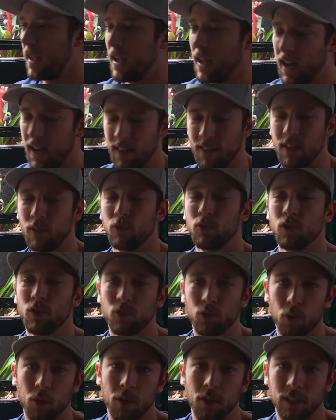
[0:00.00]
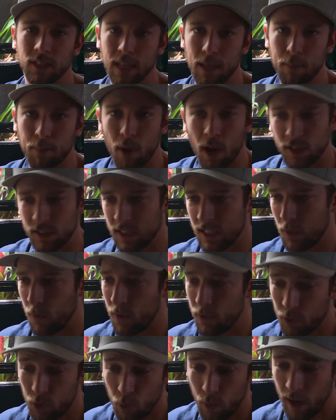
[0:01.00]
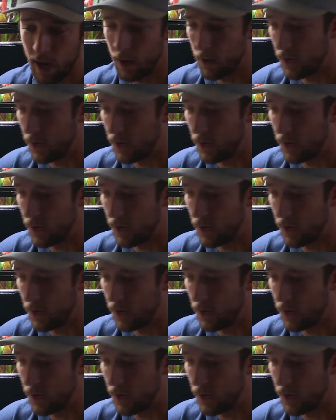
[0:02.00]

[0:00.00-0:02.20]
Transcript: And this is sort of the same process I went through when I